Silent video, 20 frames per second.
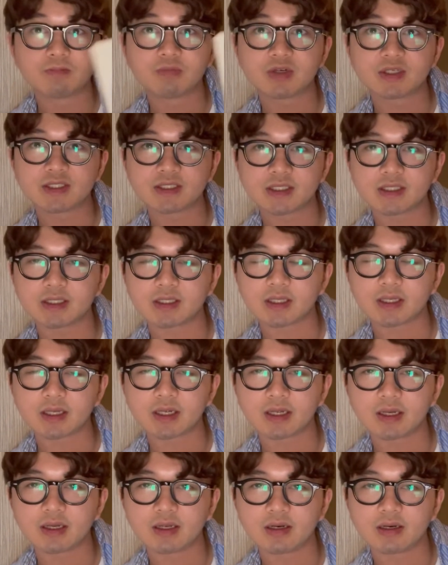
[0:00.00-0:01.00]

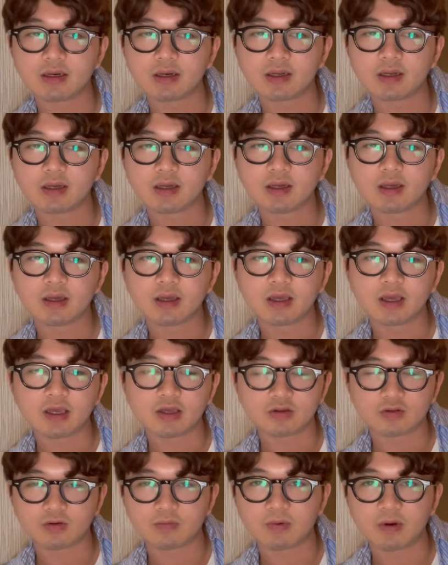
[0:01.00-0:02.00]
Brazilian
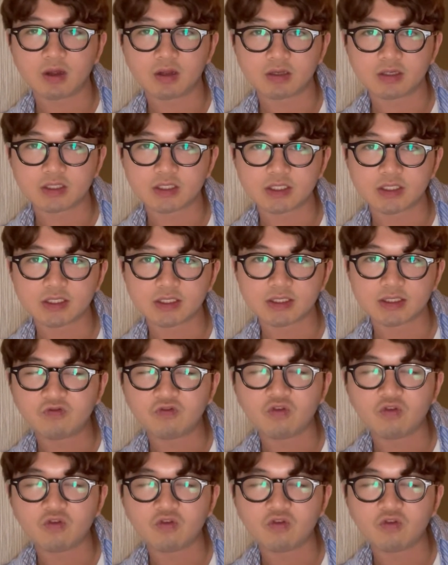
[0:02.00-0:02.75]
anthropologist.